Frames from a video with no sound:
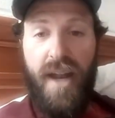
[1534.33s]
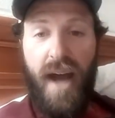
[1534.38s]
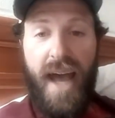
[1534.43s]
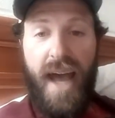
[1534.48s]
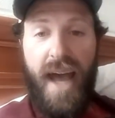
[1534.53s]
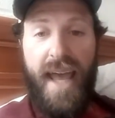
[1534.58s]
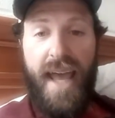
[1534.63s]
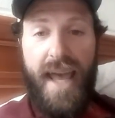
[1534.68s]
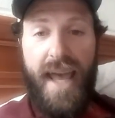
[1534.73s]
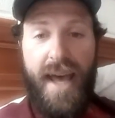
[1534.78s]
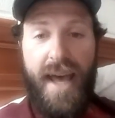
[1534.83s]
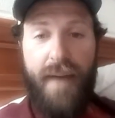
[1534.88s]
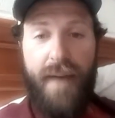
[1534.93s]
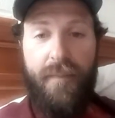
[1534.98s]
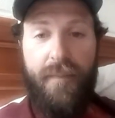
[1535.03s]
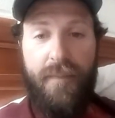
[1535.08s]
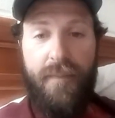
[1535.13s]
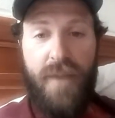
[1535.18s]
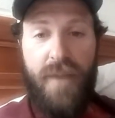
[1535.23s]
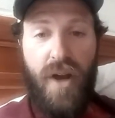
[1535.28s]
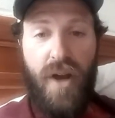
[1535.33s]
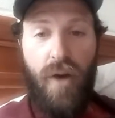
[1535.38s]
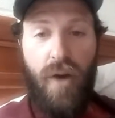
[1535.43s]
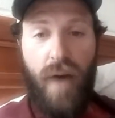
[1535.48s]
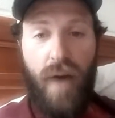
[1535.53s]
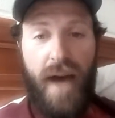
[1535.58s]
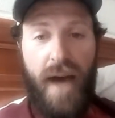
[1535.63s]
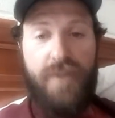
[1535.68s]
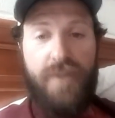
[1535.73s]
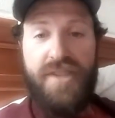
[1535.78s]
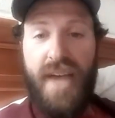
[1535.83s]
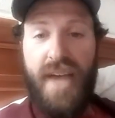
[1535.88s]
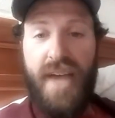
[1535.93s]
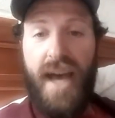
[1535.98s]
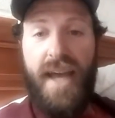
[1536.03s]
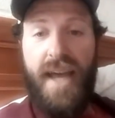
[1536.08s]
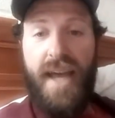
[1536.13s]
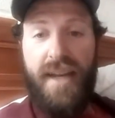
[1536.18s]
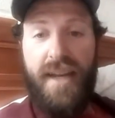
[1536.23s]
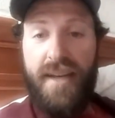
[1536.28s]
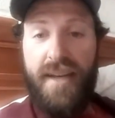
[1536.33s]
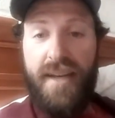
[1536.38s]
I am, you know, outside,